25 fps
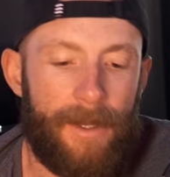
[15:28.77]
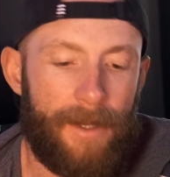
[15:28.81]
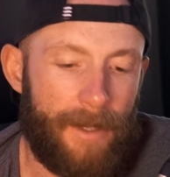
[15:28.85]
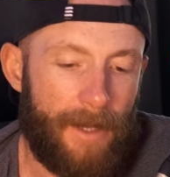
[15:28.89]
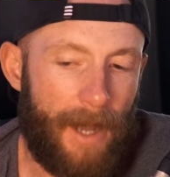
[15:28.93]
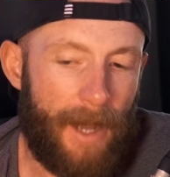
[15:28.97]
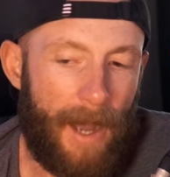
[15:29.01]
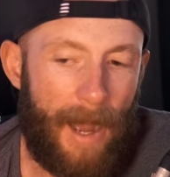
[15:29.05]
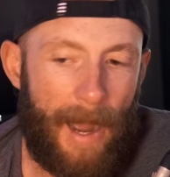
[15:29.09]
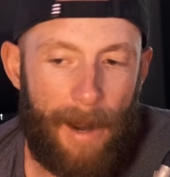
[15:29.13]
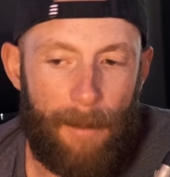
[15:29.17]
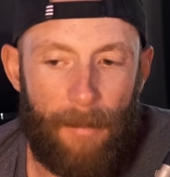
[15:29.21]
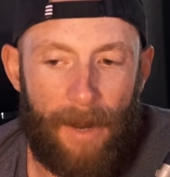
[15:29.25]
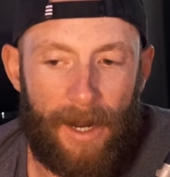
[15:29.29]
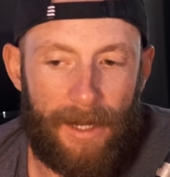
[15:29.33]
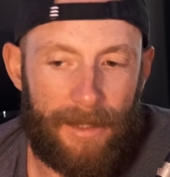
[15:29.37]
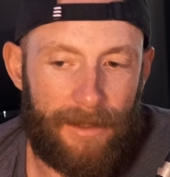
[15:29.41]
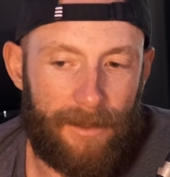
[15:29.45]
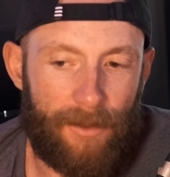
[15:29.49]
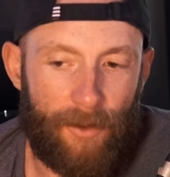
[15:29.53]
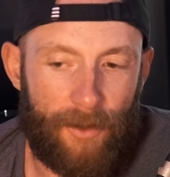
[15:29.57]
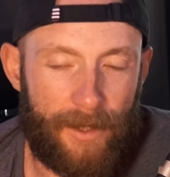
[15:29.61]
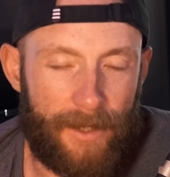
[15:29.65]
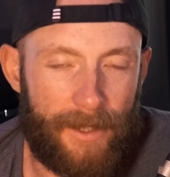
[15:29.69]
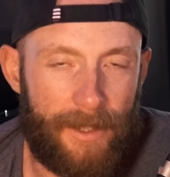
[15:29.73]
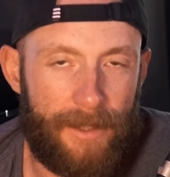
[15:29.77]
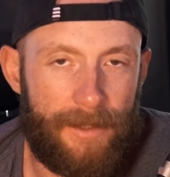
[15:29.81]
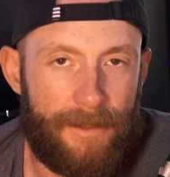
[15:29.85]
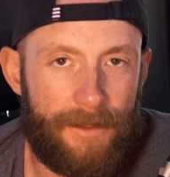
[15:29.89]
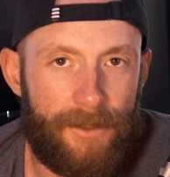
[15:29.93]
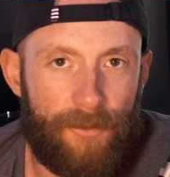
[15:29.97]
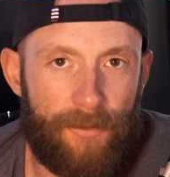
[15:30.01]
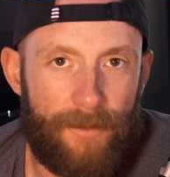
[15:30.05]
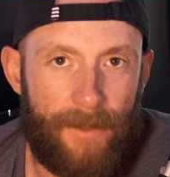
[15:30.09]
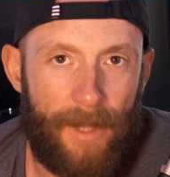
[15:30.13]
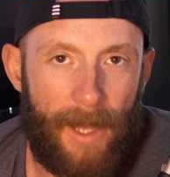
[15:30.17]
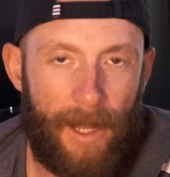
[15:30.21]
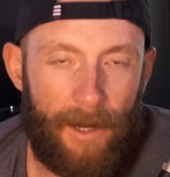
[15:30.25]
I might look
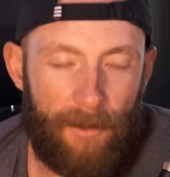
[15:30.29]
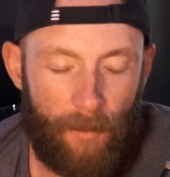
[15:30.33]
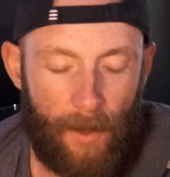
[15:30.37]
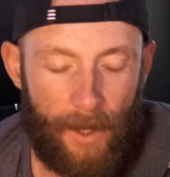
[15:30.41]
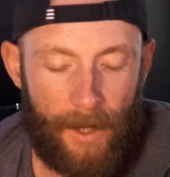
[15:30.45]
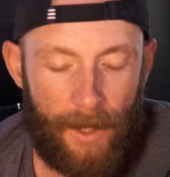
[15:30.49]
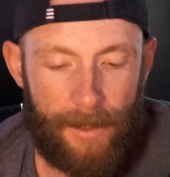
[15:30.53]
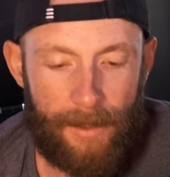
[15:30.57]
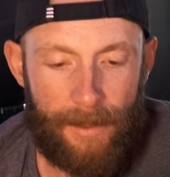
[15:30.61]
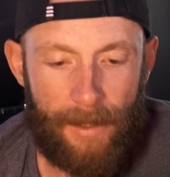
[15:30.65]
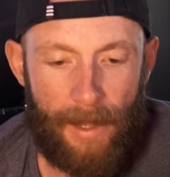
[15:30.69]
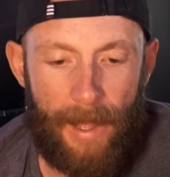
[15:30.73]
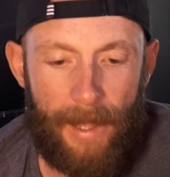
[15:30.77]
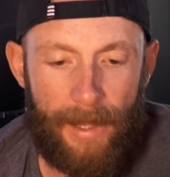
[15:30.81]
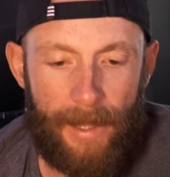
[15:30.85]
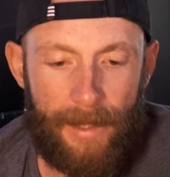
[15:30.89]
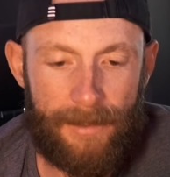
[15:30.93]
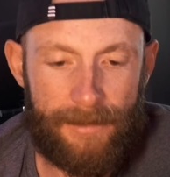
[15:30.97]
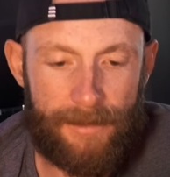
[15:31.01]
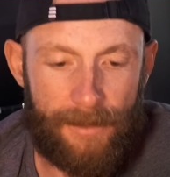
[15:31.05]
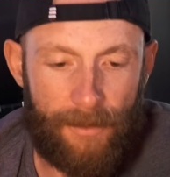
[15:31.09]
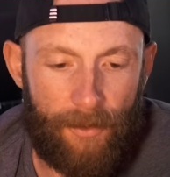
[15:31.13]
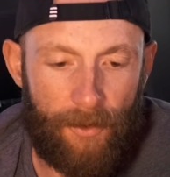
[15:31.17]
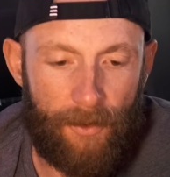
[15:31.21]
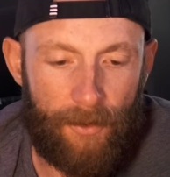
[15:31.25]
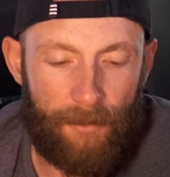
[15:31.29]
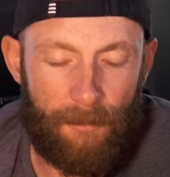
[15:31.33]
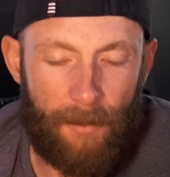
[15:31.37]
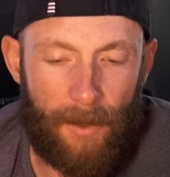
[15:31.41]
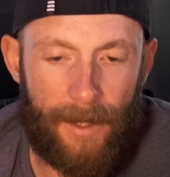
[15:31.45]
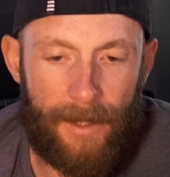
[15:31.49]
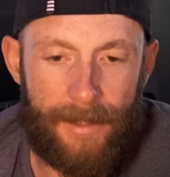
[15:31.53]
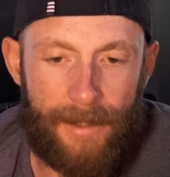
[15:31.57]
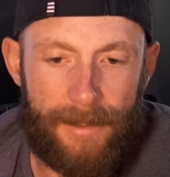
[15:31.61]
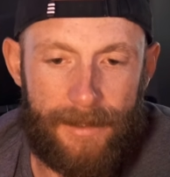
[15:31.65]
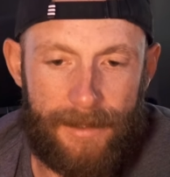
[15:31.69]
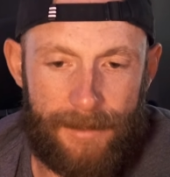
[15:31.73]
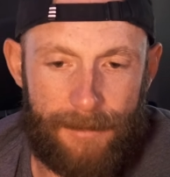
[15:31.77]
into that one. And the third one
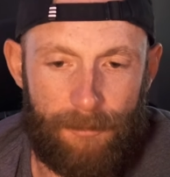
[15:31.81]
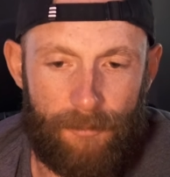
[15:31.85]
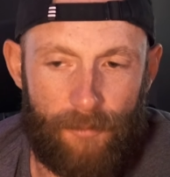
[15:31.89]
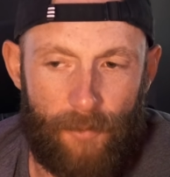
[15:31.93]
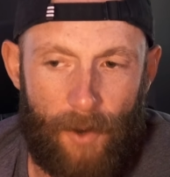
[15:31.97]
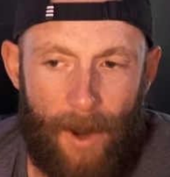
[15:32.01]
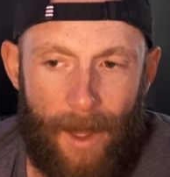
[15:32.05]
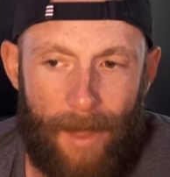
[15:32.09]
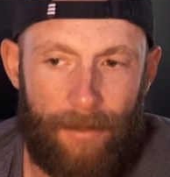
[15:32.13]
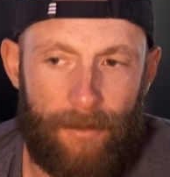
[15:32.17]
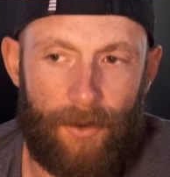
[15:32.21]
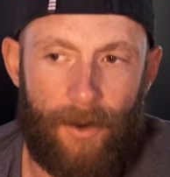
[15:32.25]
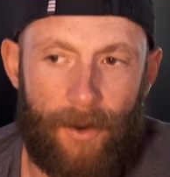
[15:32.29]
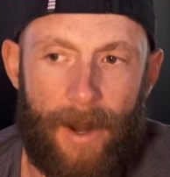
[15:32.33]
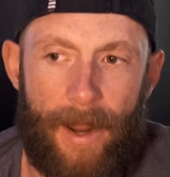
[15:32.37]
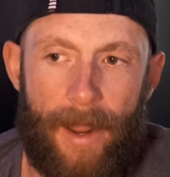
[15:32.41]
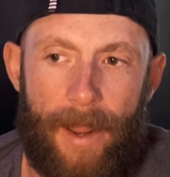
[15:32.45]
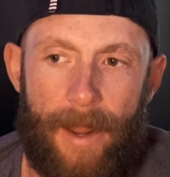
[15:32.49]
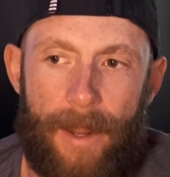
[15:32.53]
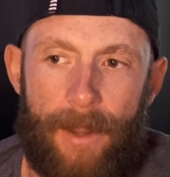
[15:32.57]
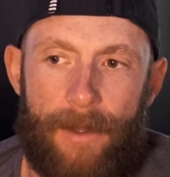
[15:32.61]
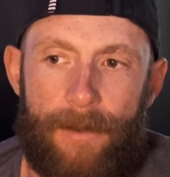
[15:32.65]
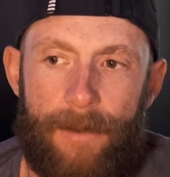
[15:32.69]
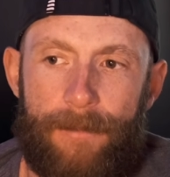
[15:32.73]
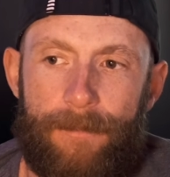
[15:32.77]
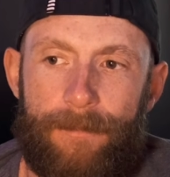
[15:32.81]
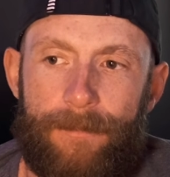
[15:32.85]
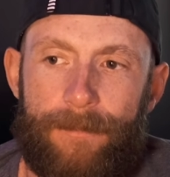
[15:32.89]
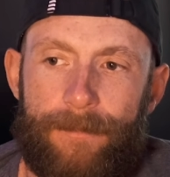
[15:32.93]
is rather a